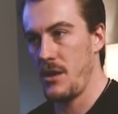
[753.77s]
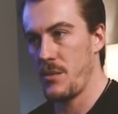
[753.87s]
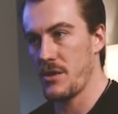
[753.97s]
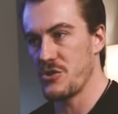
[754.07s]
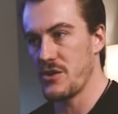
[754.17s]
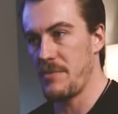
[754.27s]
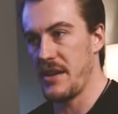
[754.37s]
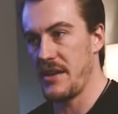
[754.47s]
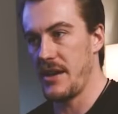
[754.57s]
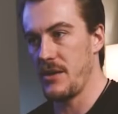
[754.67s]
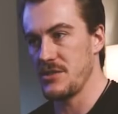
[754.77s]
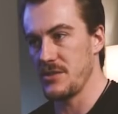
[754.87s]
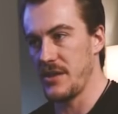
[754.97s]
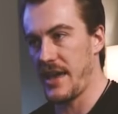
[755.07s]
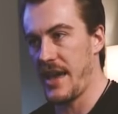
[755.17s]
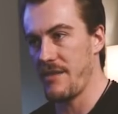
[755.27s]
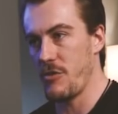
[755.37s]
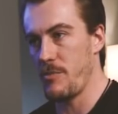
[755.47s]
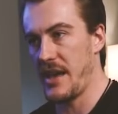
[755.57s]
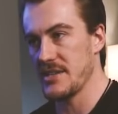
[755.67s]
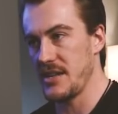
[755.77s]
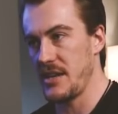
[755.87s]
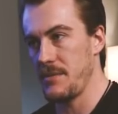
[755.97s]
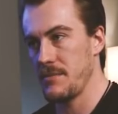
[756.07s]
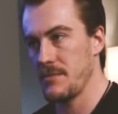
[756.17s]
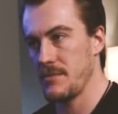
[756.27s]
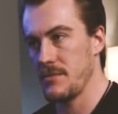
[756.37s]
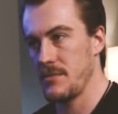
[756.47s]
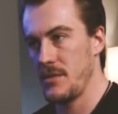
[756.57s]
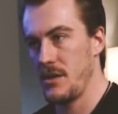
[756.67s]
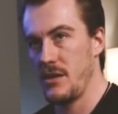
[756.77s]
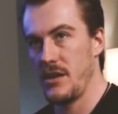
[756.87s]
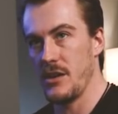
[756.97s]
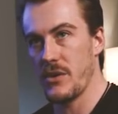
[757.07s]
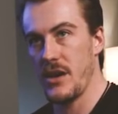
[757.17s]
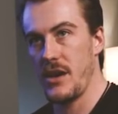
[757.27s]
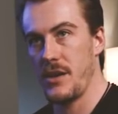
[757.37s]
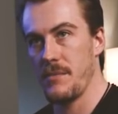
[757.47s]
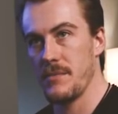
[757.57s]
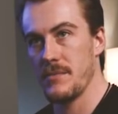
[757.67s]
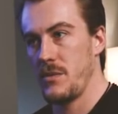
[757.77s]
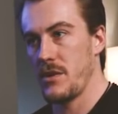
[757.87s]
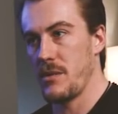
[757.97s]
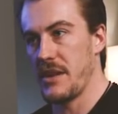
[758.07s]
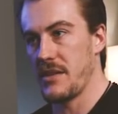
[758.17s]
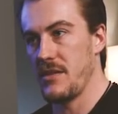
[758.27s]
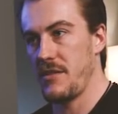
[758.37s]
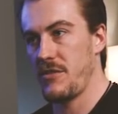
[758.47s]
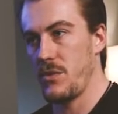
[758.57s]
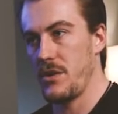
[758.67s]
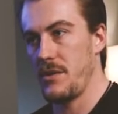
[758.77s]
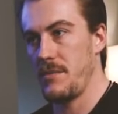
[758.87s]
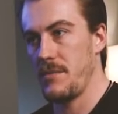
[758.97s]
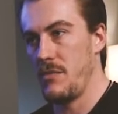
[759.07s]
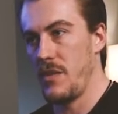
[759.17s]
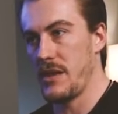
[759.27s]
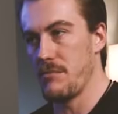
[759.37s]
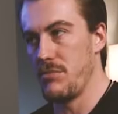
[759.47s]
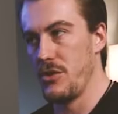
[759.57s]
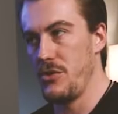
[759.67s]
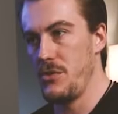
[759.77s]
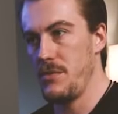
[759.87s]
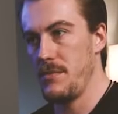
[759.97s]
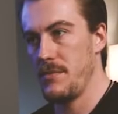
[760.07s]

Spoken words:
We're gonna drop that down to like half opacity. Hit okay. We're gonna make this one light blue.